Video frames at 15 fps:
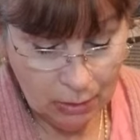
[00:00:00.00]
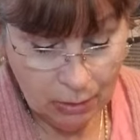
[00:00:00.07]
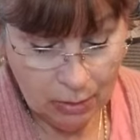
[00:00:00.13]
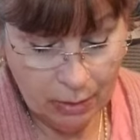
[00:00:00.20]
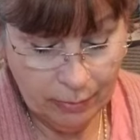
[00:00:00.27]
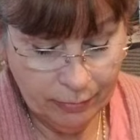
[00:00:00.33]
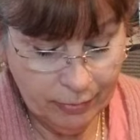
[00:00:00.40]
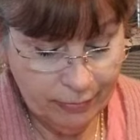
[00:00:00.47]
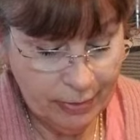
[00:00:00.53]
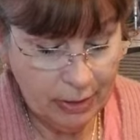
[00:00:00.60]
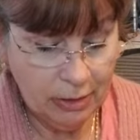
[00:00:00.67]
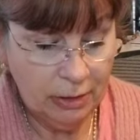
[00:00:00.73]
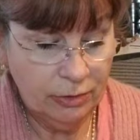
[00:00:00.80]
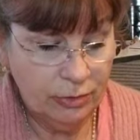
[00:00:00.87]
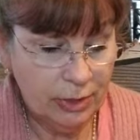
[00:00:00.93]
I have to find
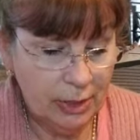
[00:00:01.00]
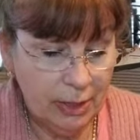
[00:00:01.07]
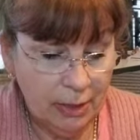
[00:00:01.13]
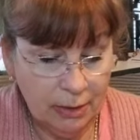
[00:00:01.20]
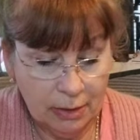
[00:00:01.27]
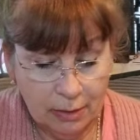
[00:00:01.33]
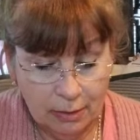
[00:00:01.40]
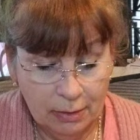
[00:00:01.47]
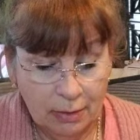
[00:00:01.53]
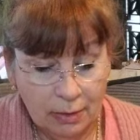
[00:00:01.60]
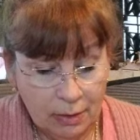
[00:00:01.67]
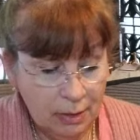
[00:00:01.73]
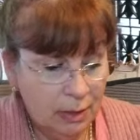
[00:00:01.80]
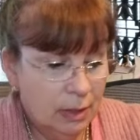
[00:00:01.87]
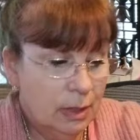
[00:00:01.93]
that a tag.
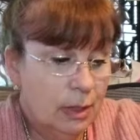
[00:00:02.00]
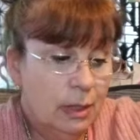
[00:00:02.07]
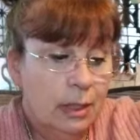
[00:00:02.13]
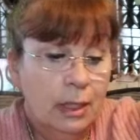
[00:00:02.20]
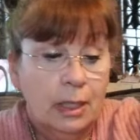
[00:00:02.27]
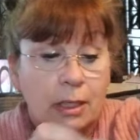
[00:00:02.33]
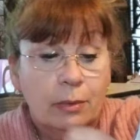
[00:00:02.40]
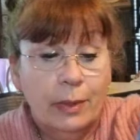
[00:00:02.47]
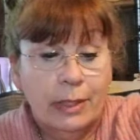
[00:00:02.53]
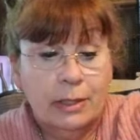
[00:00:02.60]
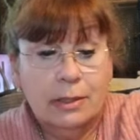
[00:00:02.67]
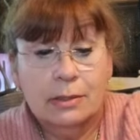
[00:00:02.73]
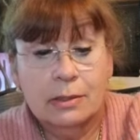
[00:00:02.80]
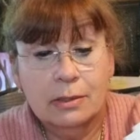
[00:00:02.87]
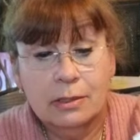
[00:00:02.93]
Anyway,
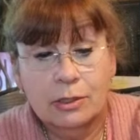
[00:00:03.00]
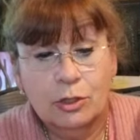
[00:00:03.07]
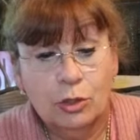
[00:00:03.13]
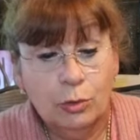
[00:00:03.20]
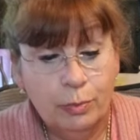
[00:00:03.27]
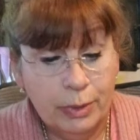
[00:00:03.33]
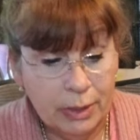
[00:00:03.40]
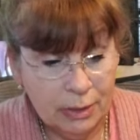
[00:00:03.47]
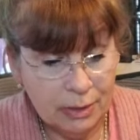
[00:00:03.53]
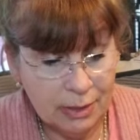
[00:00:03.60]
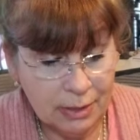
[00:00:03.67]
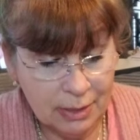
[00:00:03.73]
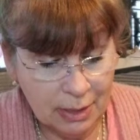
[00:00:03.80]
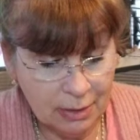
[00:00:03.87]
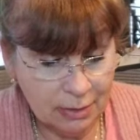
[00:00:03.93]
this is a two-piece
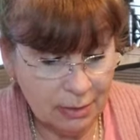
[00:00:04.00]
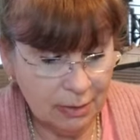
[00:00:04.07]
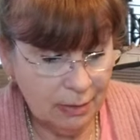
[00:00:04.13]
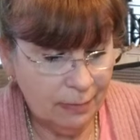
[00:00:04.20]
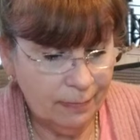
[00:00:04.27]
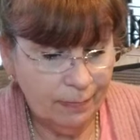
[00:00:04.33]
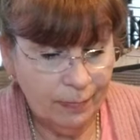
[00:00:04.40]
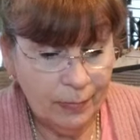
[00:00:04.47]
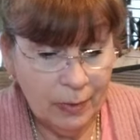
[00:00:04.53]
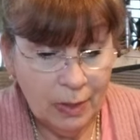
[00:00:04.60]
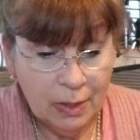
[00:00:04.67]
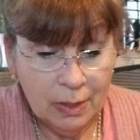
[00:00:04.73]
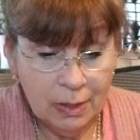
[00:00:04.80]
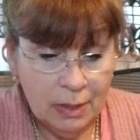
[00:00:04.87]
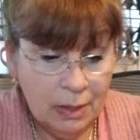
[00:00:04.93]
set.
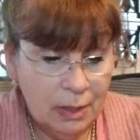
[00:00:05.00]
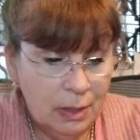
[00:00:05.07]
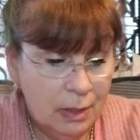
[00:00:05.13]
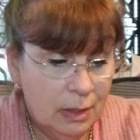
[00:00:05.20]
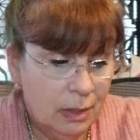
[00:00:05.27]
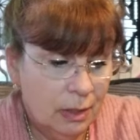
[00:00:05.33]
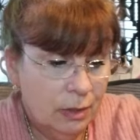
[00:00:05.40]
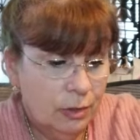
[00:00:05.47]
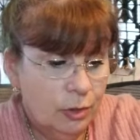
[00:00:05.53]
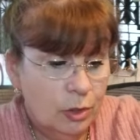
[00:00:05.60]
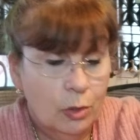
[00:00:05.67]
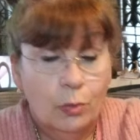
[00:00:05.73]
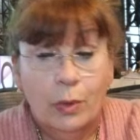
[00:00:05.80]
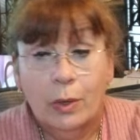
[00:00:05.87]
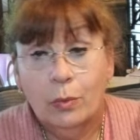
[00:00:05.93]
You
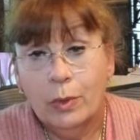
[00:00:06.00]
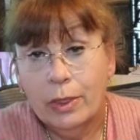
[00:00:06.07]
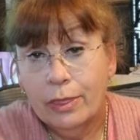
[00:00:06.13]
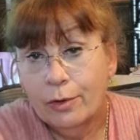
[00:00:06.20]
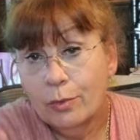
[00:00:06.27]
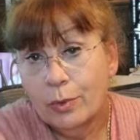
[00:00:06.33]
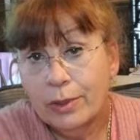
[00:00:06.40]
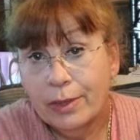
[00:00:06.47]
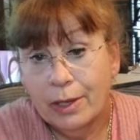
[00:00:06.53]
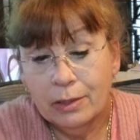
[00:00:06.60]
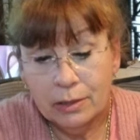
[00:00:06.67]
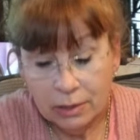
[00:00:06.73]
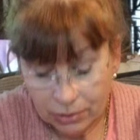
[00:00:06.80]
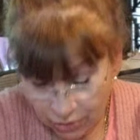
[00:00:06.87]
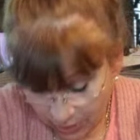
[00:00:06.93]
can wear it with or
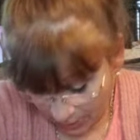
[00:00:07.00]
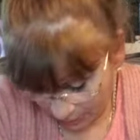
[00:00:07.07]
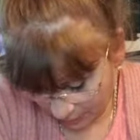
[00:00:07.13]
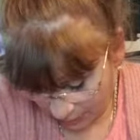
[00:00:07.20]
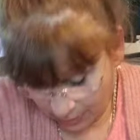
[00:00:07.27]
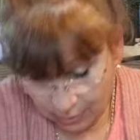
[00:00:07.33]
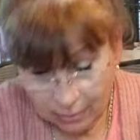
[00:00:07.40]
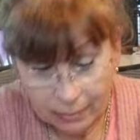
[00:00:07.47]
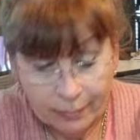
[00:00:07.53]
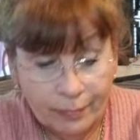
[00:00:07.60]
without the jacket.